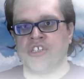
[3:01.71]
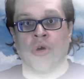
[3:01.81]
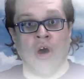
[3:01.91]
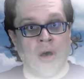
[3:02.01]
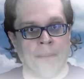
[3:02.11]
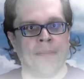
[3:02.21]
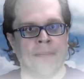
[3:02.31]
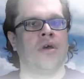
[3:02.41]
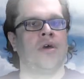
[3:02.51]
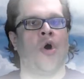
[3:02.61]
to come,
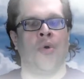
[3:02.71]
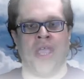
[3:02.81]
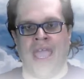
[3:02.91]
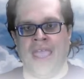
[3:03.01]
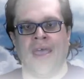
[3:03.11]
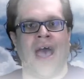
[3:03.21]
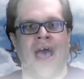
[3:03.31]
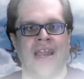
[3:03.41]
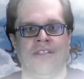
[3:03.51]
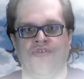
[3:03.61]
okay?
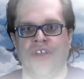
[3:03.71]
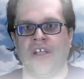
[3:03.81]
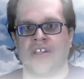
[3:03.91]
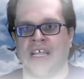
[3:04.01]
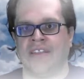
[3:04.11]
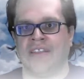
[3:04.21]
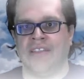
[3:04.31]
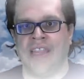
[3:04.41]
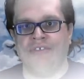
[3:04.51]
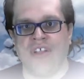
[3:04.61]
And it feels that
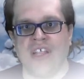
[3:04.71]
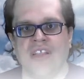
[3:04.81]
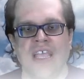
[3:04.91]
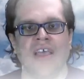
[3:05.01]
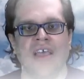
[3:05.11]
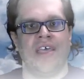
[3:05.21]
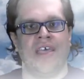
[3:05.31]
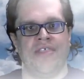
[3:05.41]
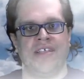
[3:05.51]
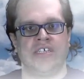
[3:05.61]
definitely
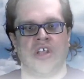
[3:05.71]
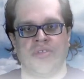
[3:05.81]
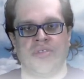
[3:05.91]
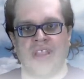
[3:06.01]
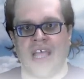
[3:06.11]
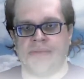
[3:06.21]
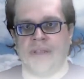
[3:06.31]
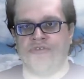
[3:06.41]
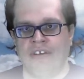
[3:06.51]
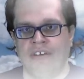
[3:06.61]
this is something that has
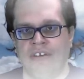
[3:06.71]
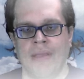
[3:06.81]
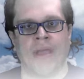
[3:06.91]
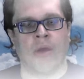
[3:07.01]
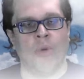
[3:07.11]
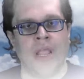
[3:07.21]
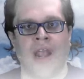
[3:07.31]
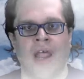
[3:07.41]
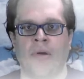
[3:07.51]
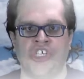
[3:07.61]
been very
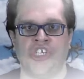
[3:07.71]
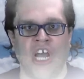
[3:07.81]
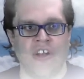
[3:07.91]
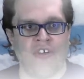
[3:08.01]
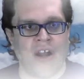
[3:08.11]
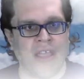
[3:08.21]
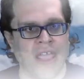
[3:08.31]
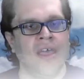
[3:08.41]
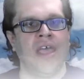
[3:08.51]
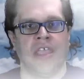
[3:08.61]
peculiar about January.
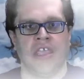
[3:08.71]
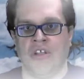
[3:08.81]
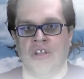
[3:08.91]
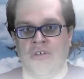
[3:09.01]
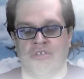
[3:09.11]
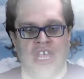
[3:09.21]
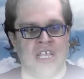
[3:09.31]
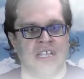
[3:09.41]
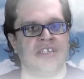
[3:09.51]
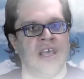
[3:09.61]

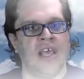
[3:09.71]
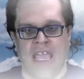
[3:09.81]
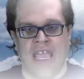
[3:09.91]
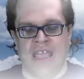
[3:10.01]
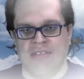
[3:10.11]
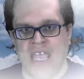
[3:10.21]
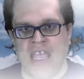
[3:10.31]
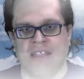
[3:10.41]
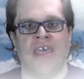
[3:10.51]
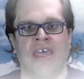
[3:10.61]
Things,
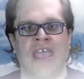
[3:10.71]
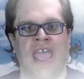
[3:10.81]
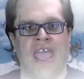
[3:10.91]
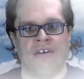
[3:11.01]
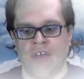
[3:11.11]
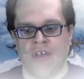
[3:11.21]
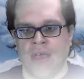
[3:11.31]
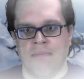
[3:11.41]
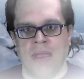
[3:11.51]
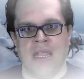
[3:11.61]
indeed, they have
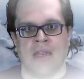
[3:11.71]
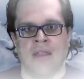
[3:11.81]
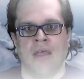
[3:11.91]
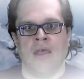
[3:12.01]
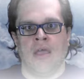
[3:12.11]
been